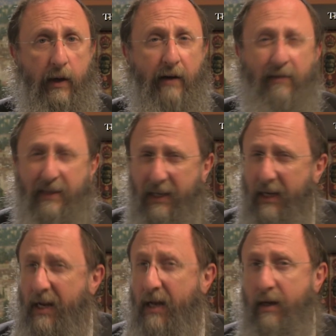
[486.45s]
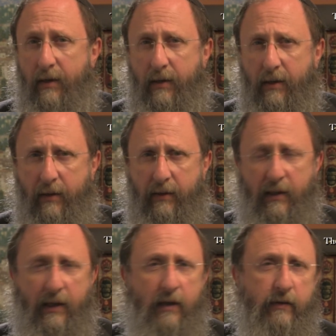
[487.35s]
Eretz Canaan, the
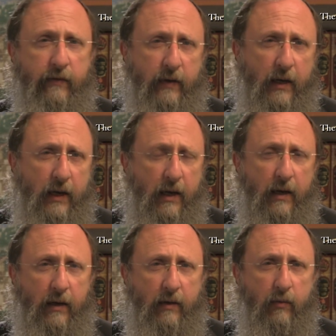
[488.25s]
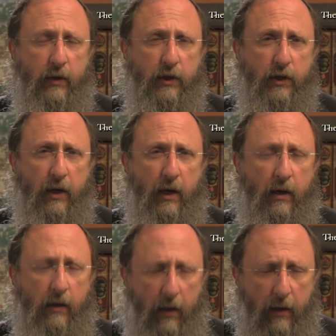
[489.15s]
land of Canaan, which
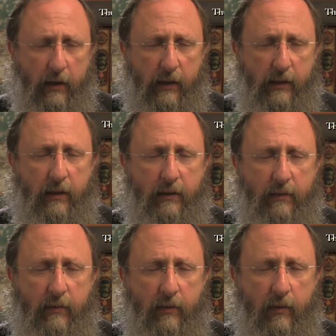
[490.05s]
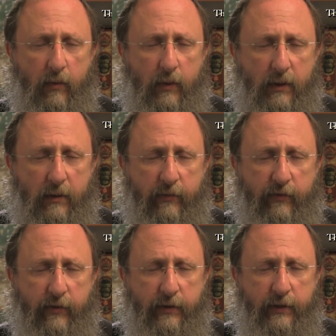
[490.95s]
God in his ultimate wisdom
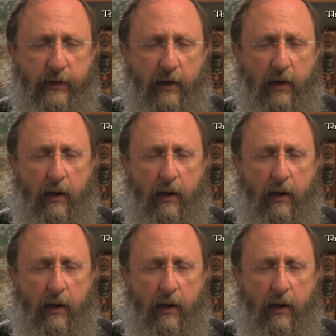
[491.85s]
first